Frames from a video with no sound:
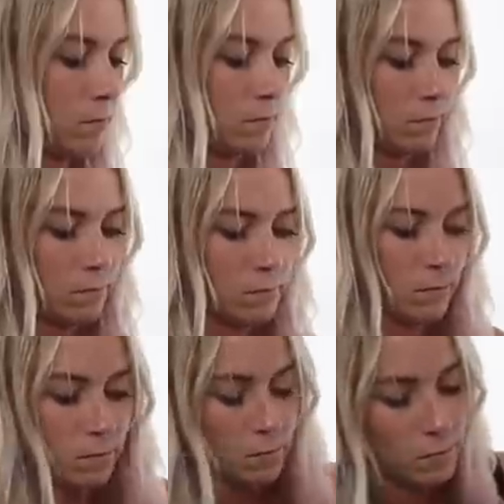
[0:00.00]

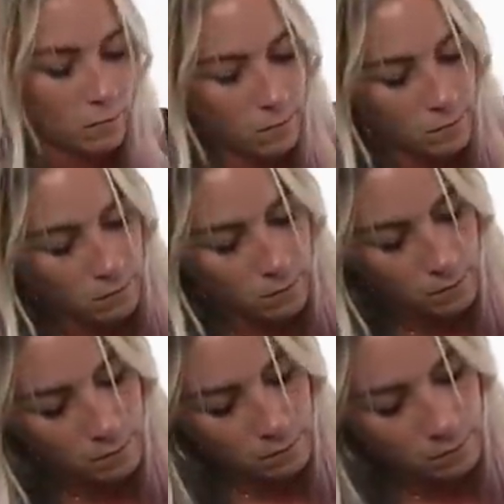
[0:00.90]

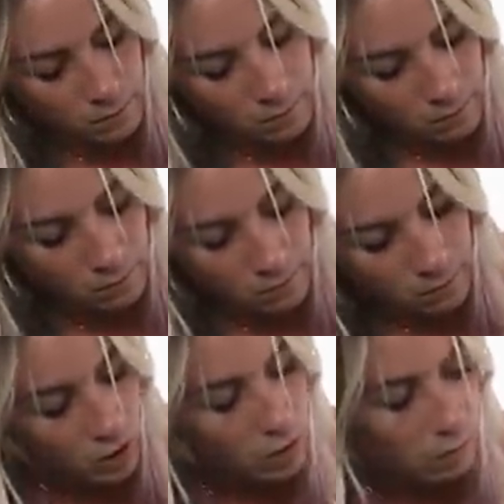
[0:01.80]
(not speaking)